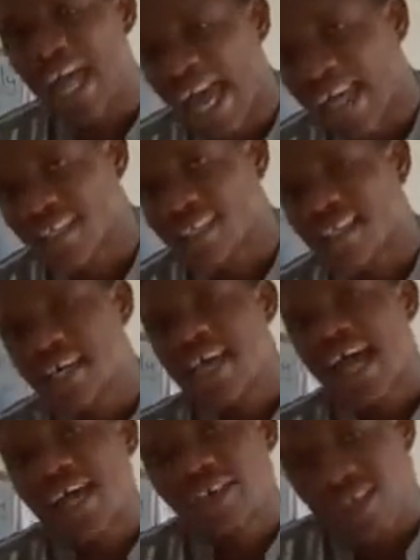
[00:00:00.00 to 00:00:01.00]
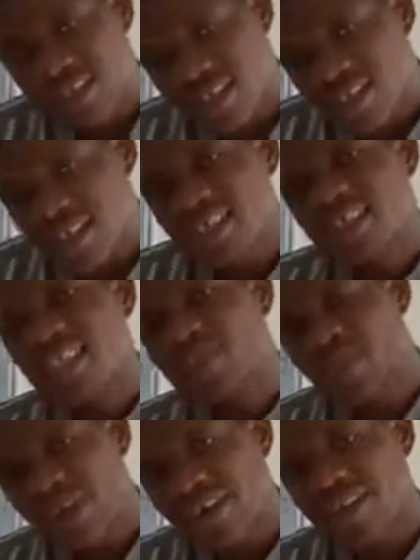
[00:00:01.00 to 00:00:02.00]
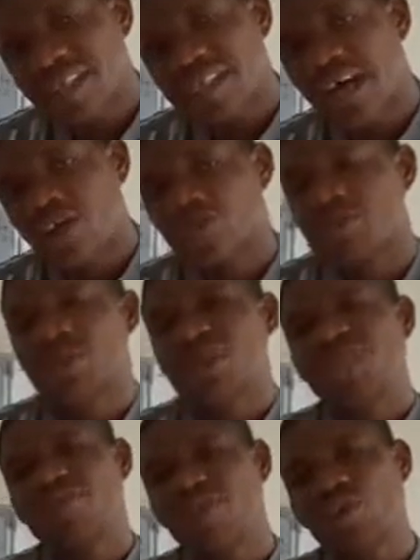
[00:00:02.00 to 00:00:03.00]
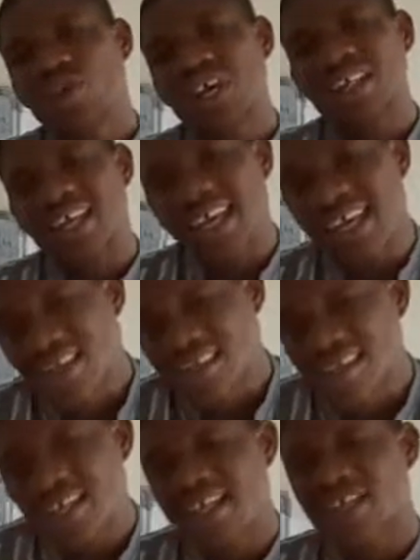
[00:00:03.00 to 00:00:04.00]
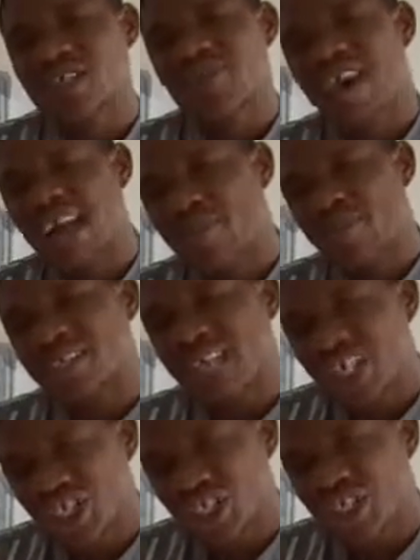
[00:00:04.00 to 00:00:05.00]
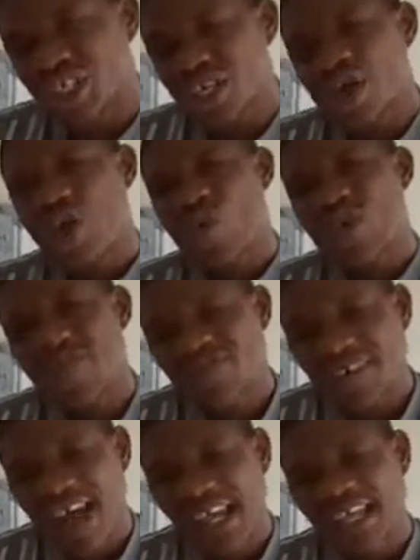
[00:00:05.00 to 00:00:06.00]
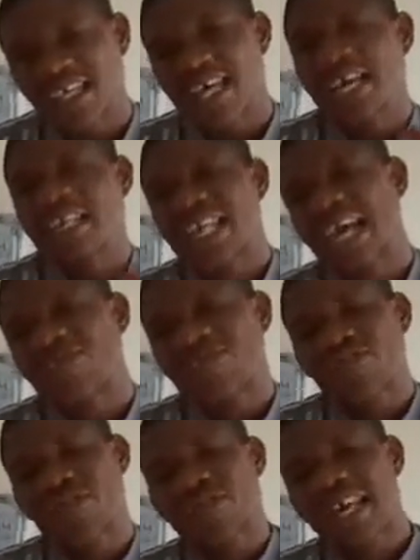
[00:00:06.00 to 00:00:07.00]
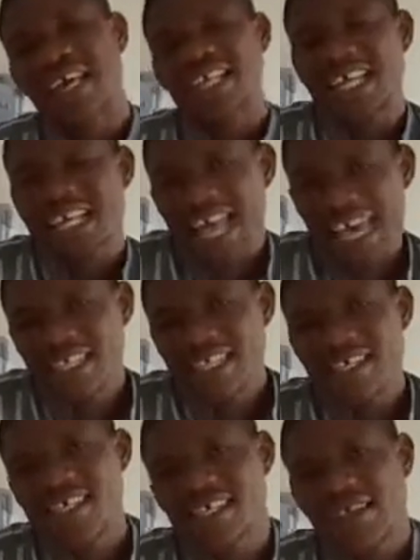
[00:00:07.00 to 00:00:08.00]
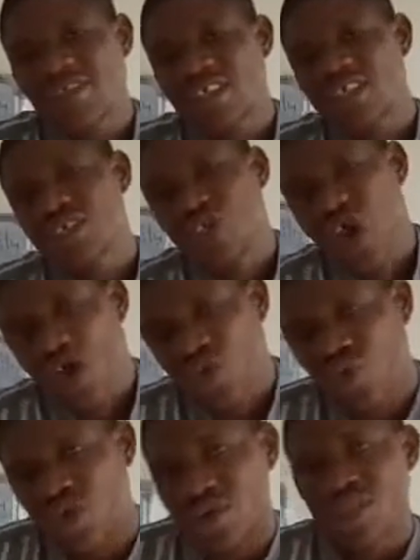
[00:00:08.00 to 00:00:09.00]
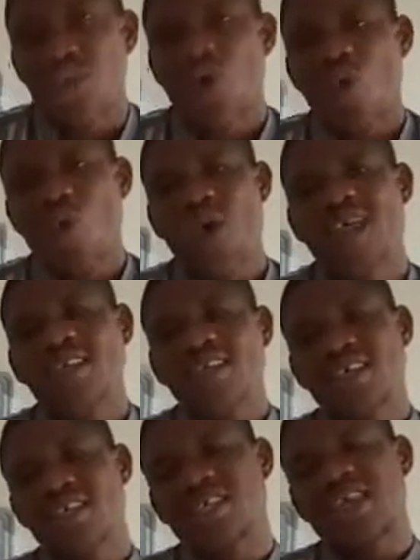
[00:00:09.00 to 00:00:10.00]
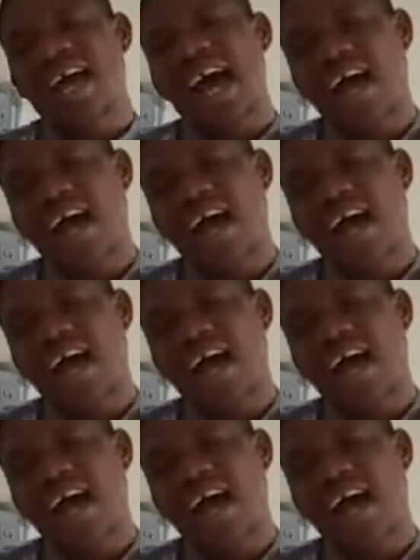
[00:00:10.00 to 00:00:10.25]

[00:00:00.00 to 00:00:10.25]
diet, and the statistics bear this out, because if we look at the incidence of hypertension, we find that from like the 1970s onwards, when this